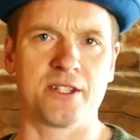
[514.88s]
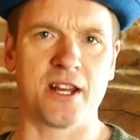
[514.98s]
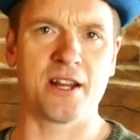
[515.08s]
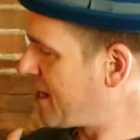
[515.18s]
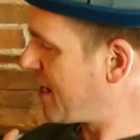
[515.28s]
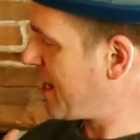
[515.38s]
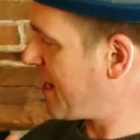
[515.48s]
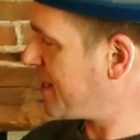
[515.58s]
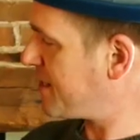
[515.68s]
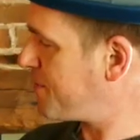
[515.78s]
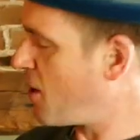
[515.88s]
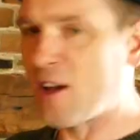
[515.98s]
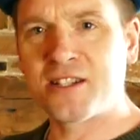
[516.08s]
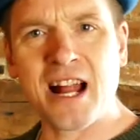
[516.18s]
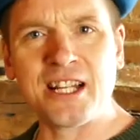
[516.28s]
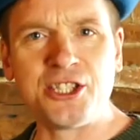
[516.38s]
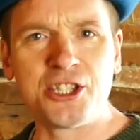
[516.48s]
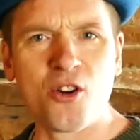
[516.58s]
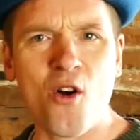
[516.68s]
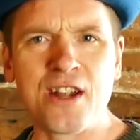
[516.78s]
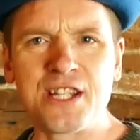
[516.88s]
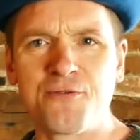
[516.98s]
there. His personality shines